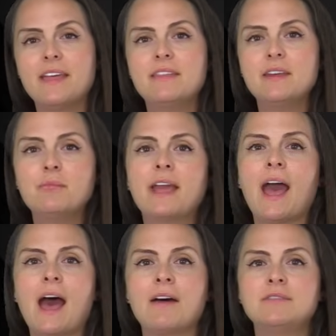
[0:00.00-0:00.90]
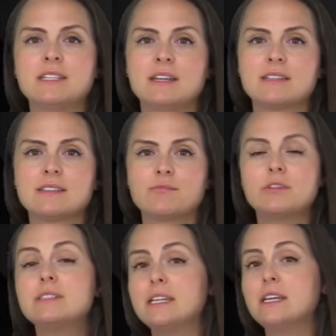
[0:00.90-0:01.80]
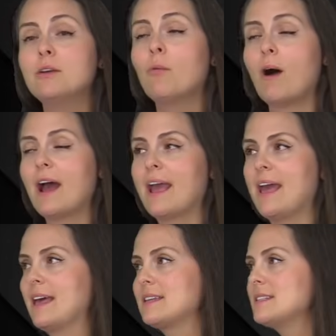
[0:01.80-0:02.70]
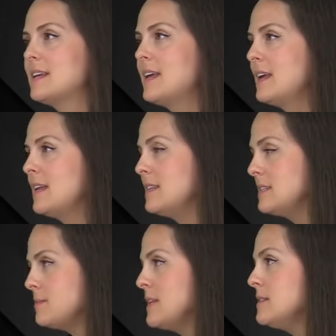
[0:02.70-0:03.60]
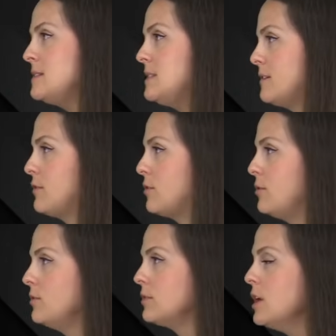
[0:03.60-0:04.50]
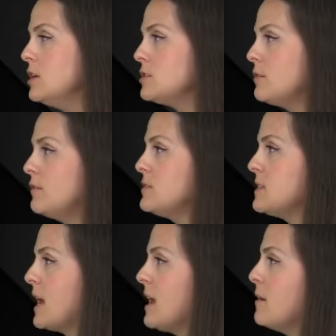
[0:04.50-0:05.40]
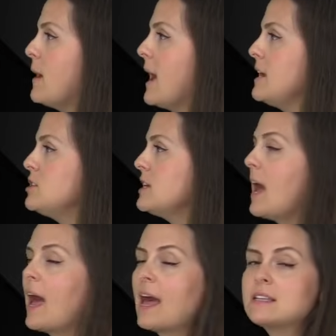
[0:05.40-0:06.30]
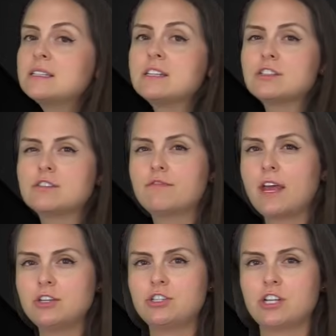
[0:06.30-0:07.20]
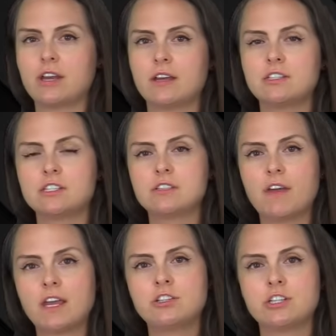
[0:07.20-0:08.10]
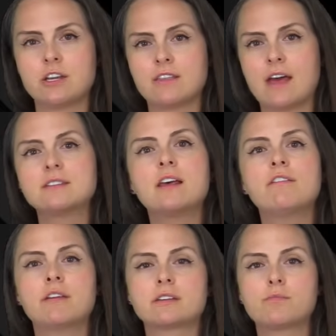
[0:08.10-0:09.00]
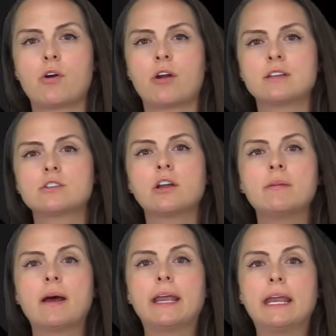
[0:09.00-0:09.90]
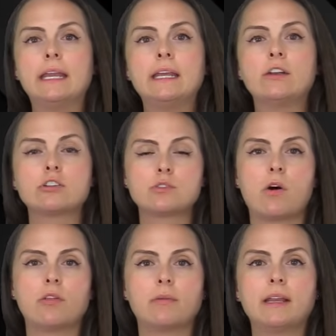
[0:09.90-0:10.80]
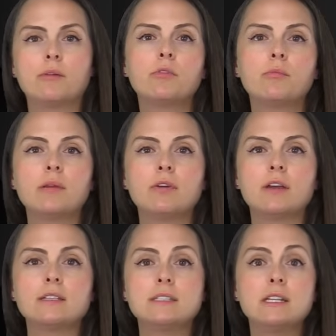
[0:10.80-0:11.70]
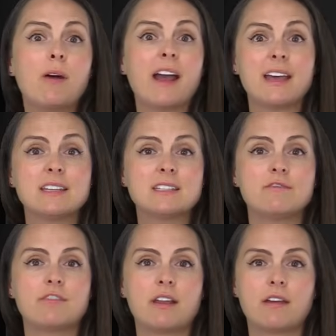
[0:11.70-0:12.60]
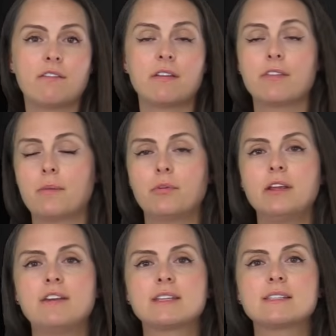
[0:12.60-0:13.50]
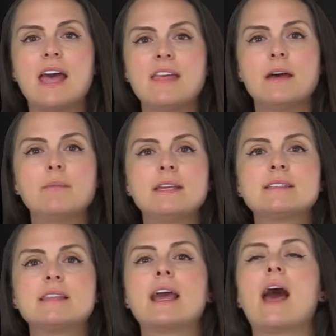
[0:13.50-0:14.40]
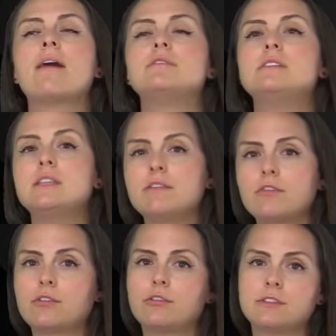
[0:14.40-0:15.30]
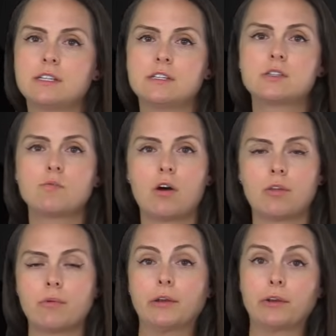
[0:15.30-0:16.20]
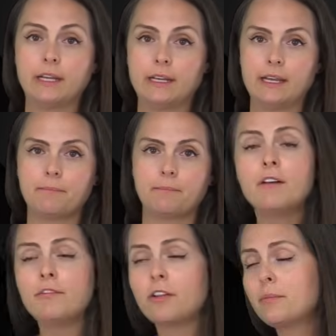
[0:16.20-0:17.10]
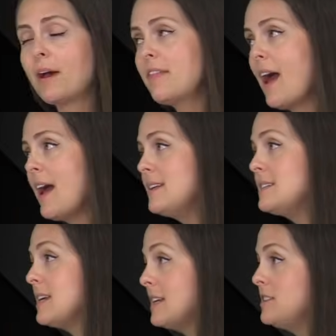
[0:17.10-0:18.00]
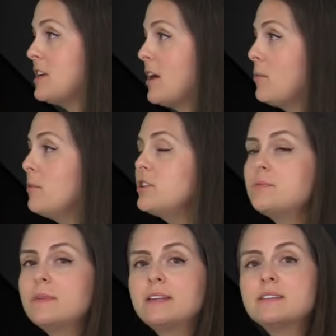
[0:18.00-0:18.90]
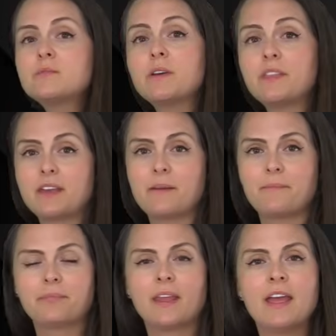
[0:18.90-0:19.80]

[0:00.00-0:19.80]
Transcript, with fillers: And then we have DYS, D-Y-S, and this means difficult. So if you say a patient has dysphagia, dysphagia, that suffix part is talking about eating or swallowing. And when we put DYS in front of it, that prefix, that means that they have difficulty swallowing or eating. Followed by that is endo, which means within.